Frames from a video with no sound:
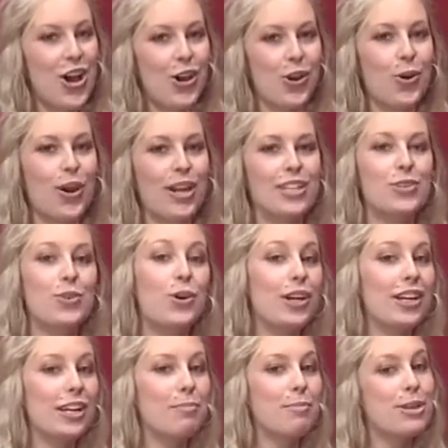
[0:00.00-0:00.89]
According to
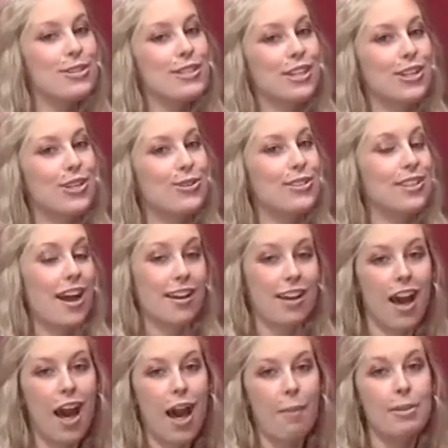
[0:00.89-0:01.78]

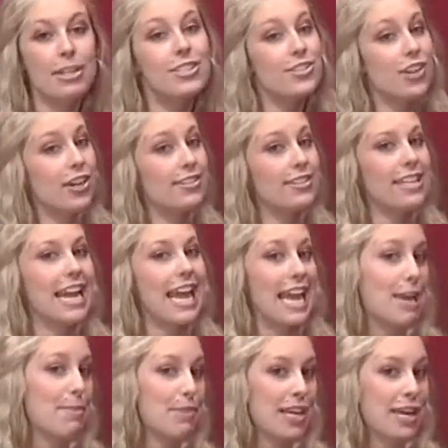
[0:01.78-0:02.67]
OregonMusicNews.com, it starts at
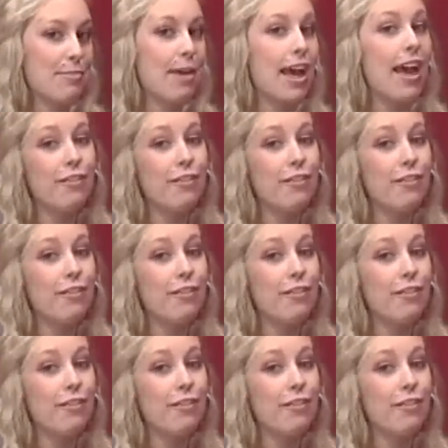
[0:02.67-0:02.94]
8 p.m.